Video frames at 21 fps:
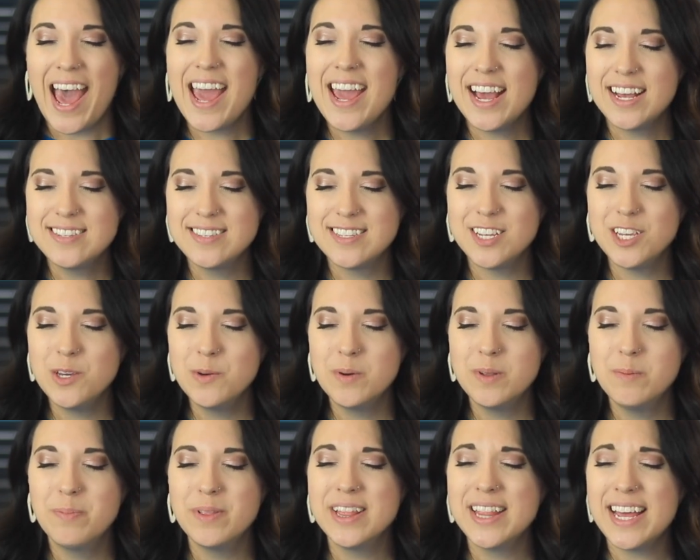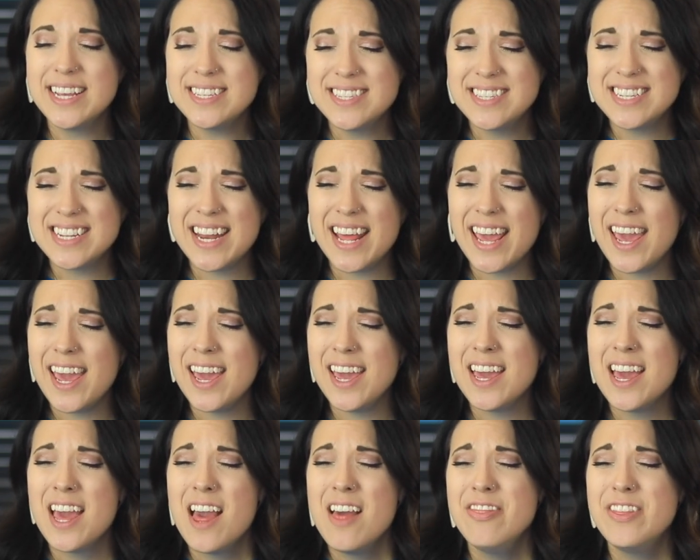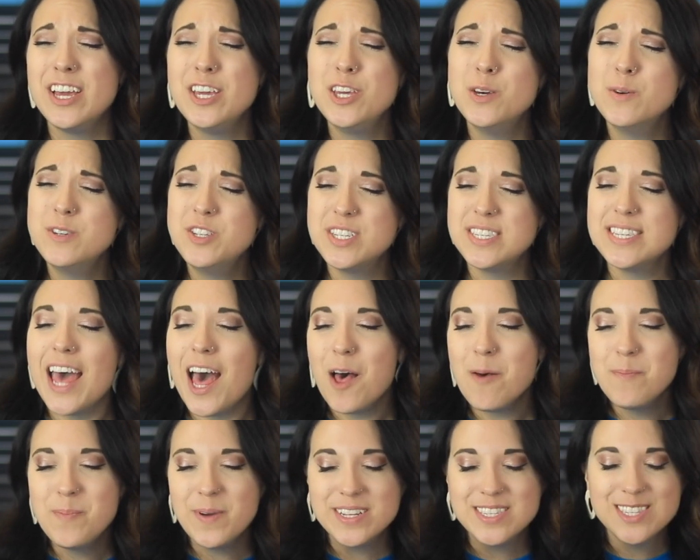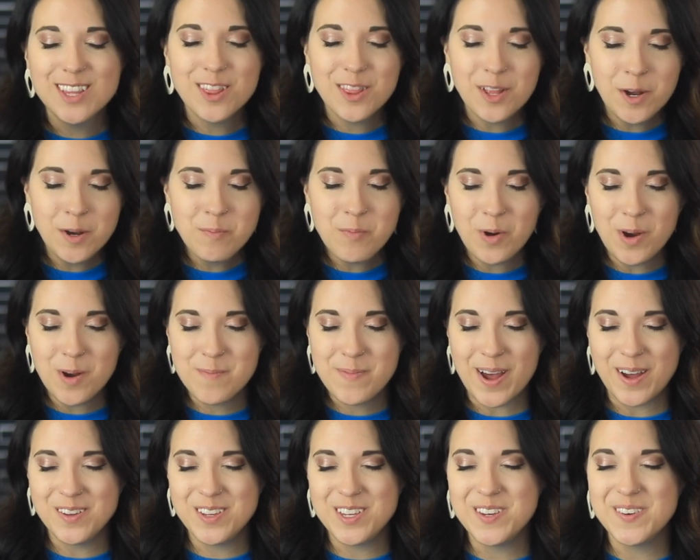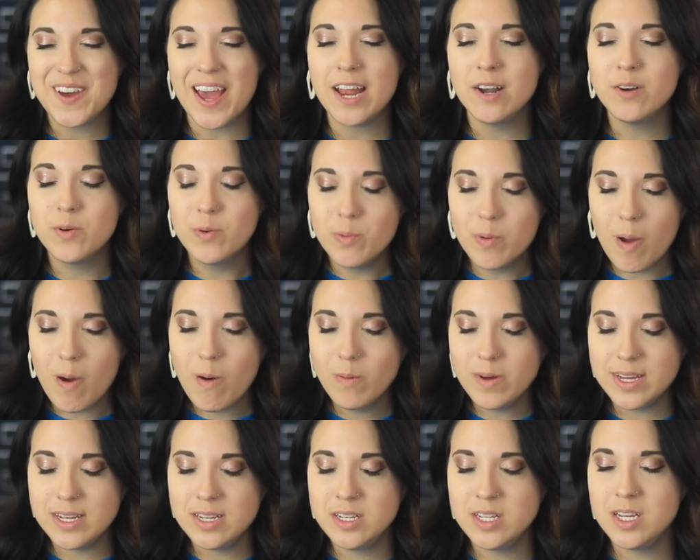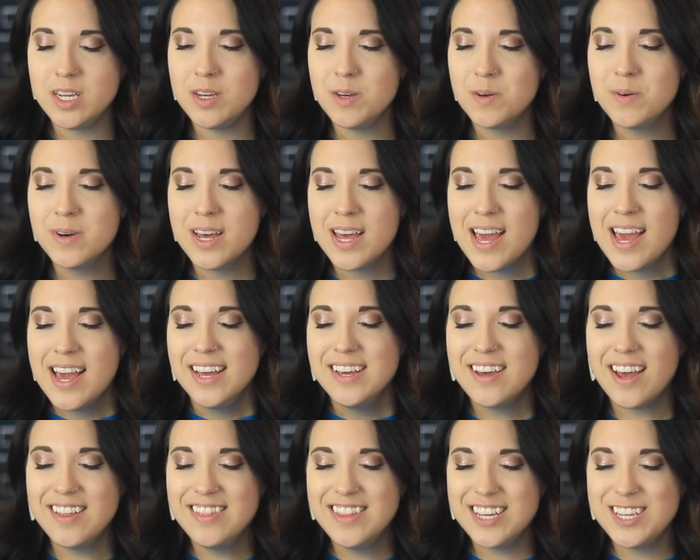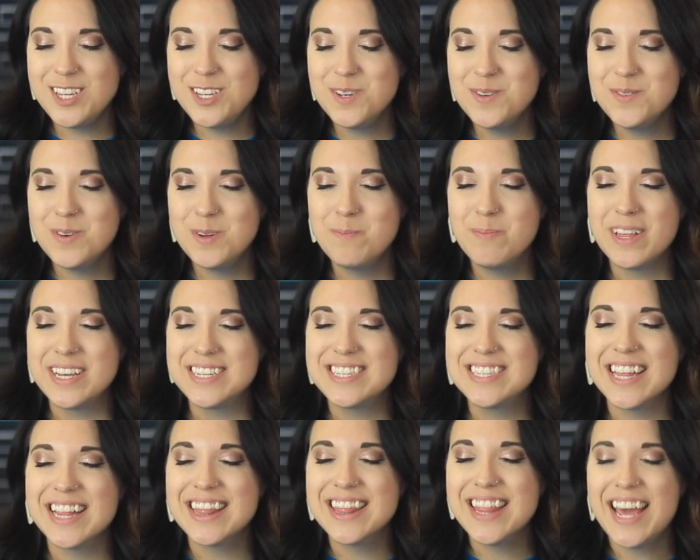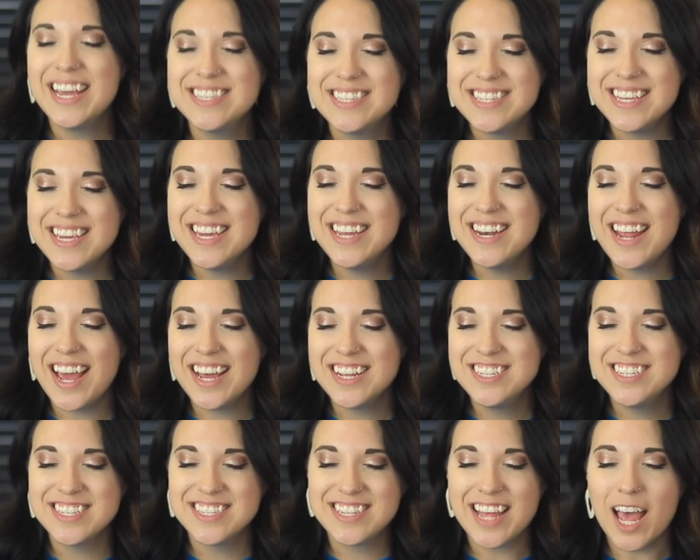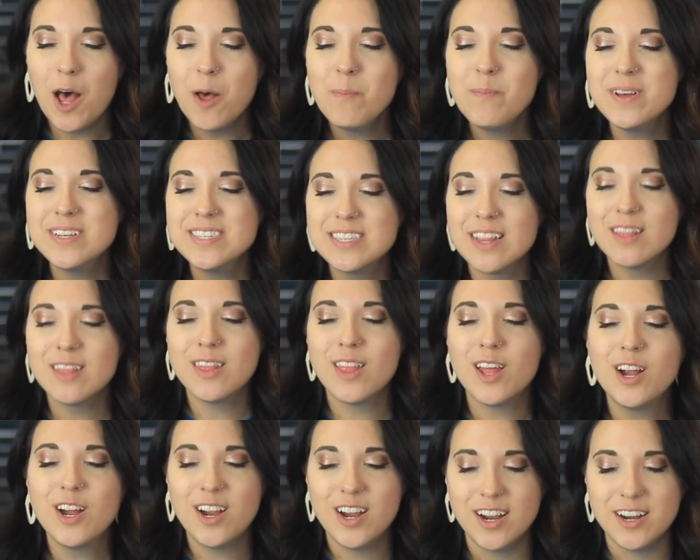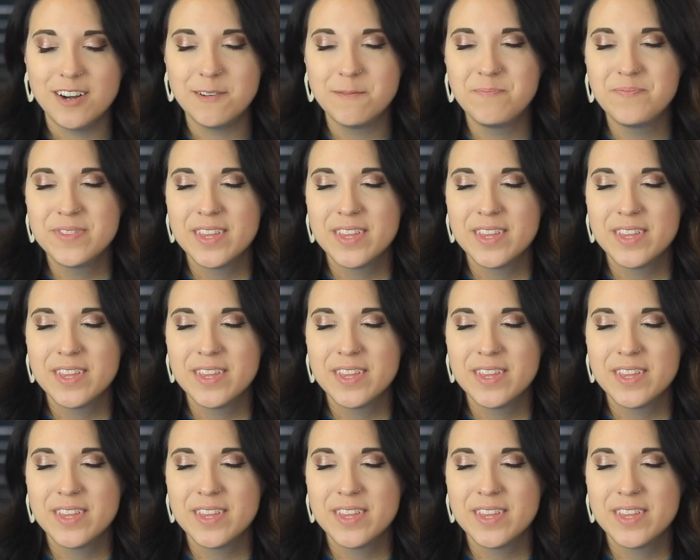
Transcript: I ask that you would bless today, that you would just help us learn more about you and grow in you. God, that you would bless the lesson and just help us learn.